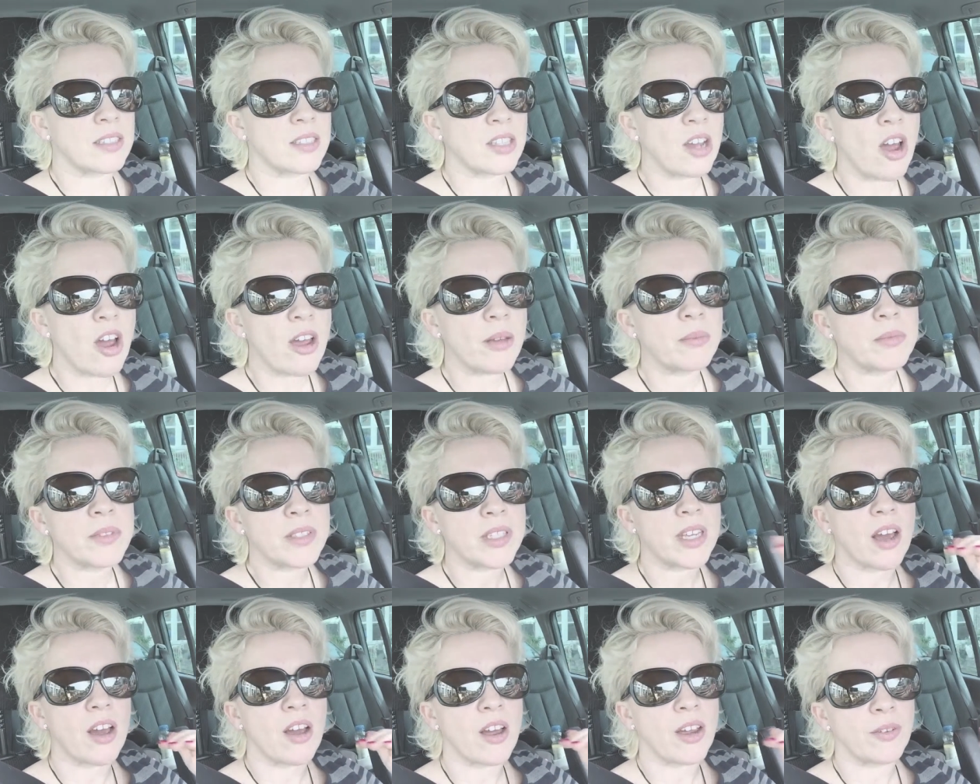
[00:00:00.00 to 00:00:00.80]
The
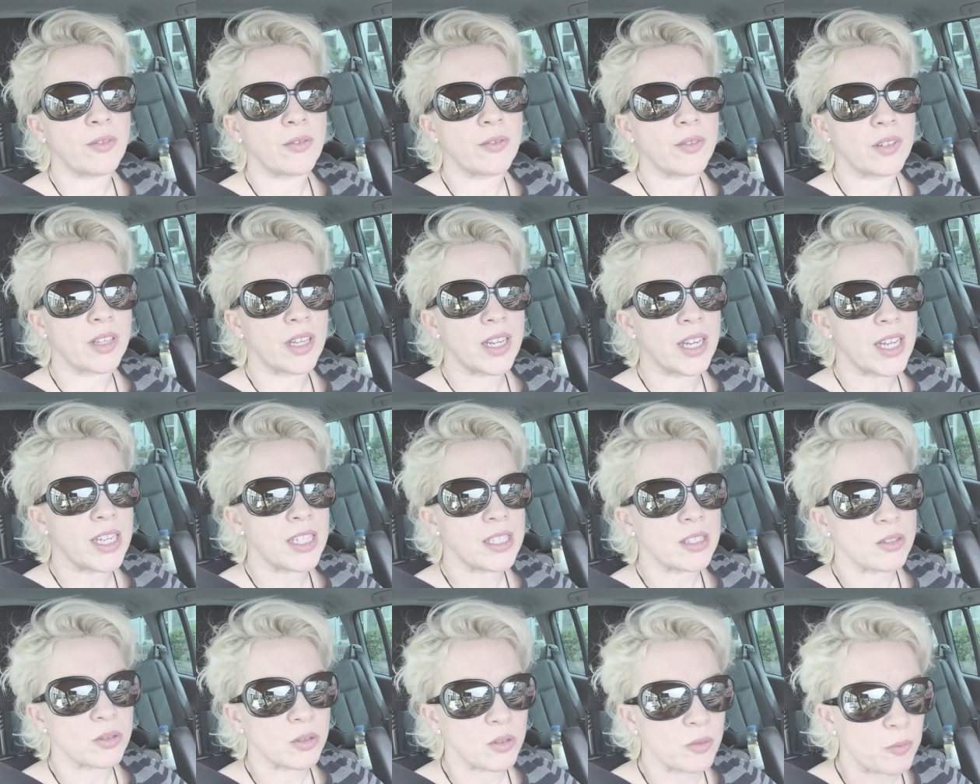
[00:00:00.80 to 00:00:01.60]
times that
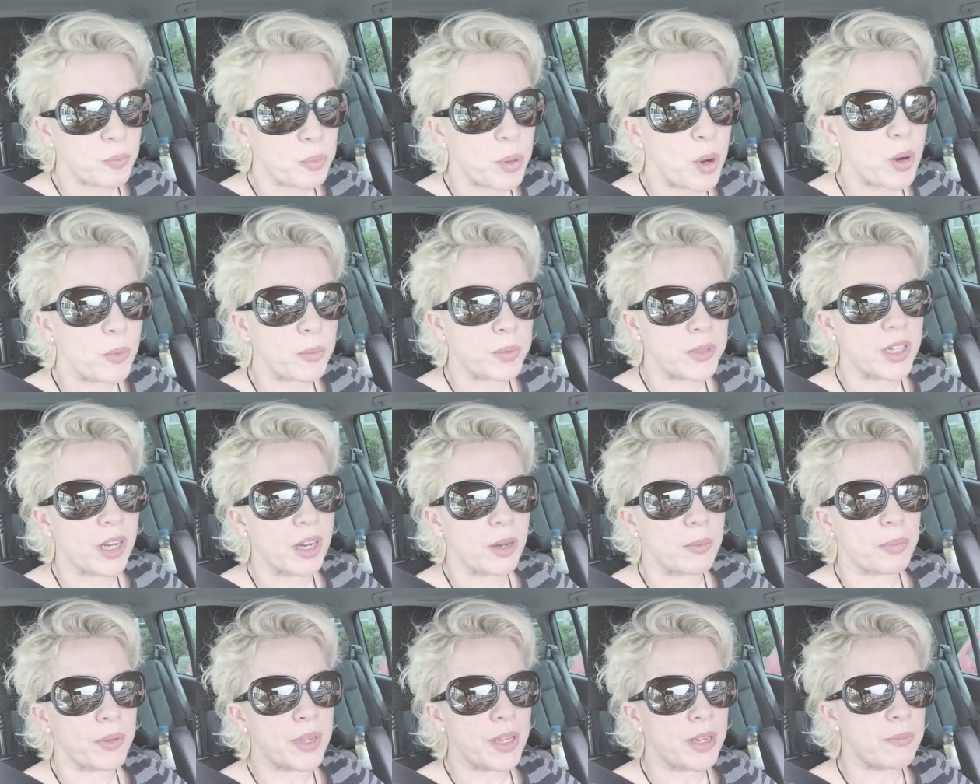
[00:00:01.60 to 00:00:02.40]
he's sort of popped
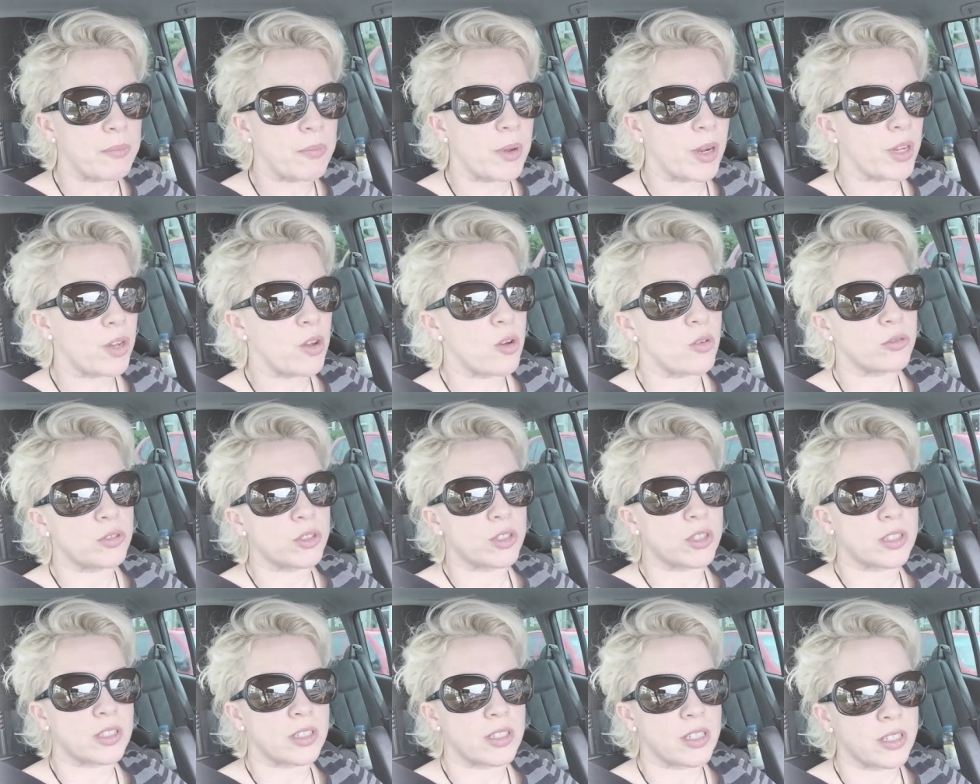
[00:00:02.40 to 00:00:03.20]
up in my
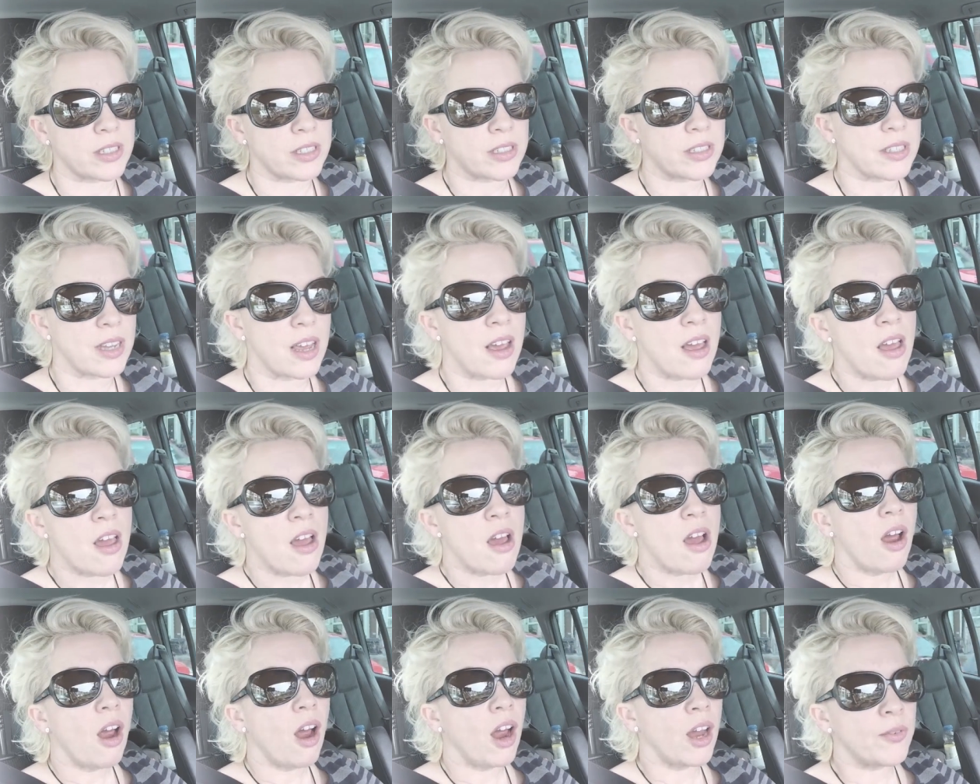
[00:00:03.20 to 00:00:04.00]
consciousness,
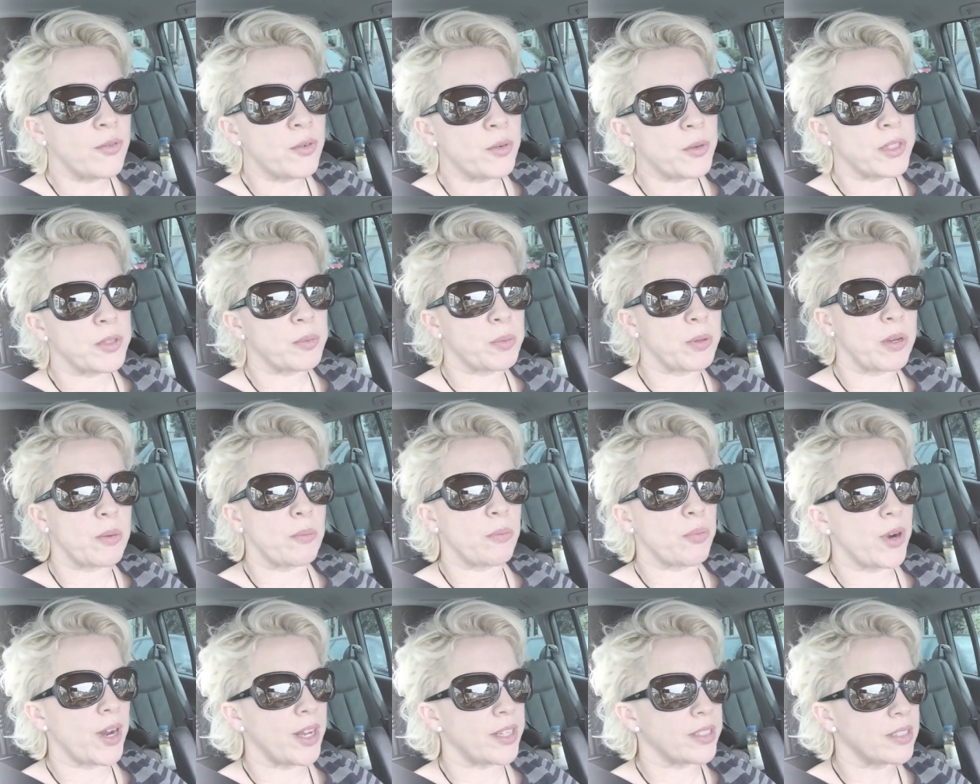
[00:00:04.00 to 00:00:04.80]
I've always been
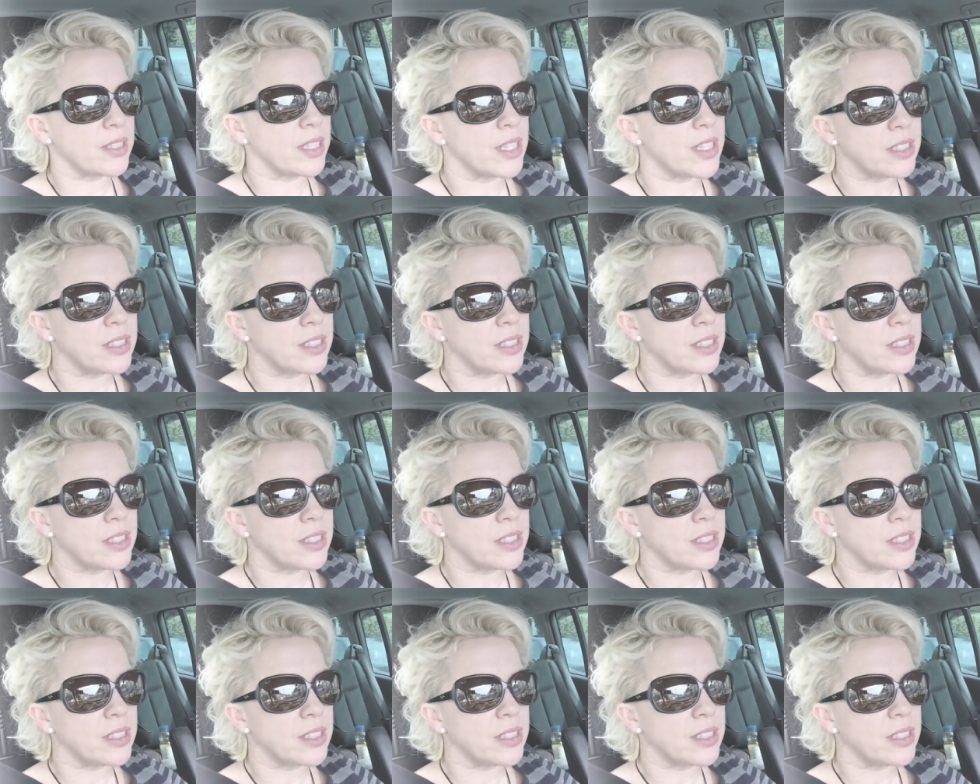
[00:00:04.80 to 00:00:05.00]
impressed.